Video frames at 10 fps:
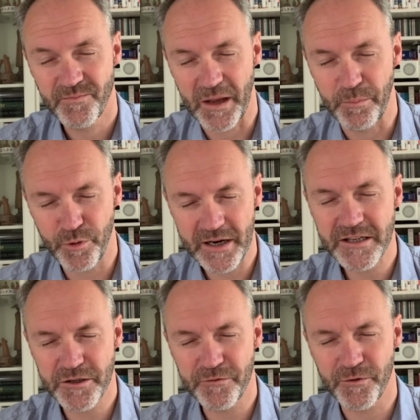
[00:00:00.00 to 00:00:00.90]
I
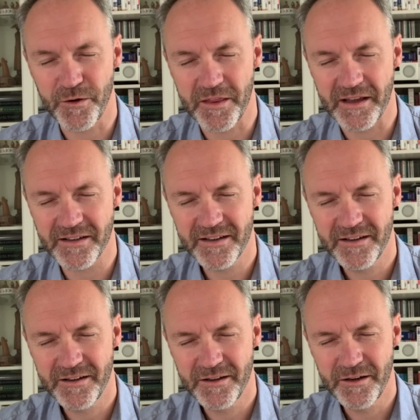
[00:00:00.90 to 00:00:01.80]
praise you for that,
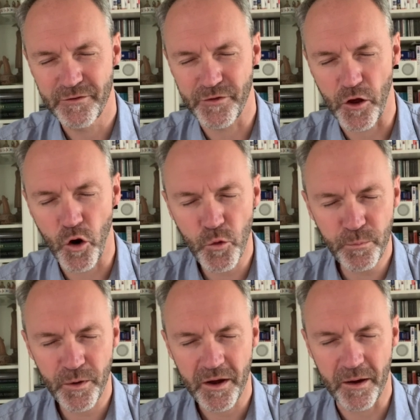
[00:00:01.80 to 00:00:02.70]
for the hope